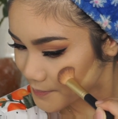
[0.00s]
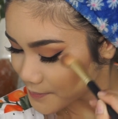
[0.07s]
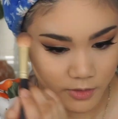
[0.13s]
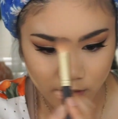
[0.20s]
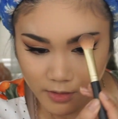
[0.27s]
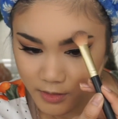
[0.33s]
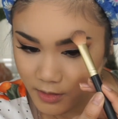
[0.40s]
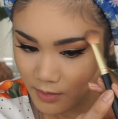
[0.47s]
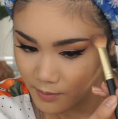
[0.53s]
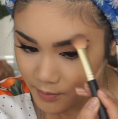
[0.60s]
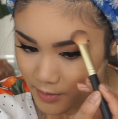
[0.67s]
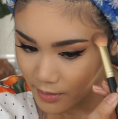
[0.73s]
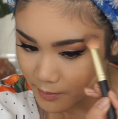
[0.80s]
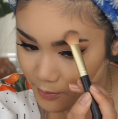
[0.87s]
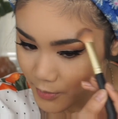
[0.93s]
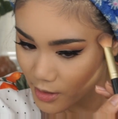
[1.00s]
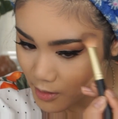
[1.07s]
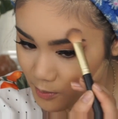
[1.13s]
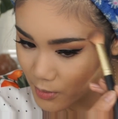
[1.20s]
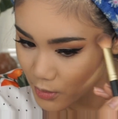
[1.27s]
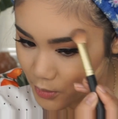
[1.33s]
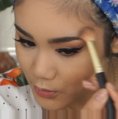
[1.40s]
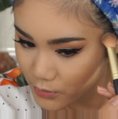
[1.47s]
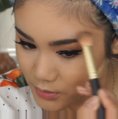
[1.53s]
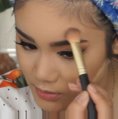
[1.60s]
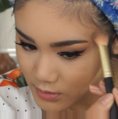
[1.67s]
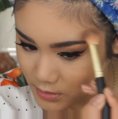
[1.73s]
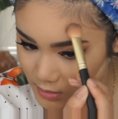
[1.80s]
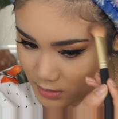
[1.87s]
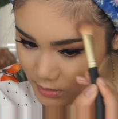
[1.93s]
On my brow
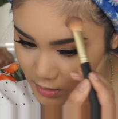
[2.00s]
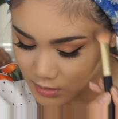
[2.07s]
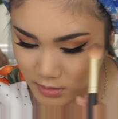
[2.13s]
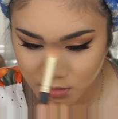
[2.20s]
bones.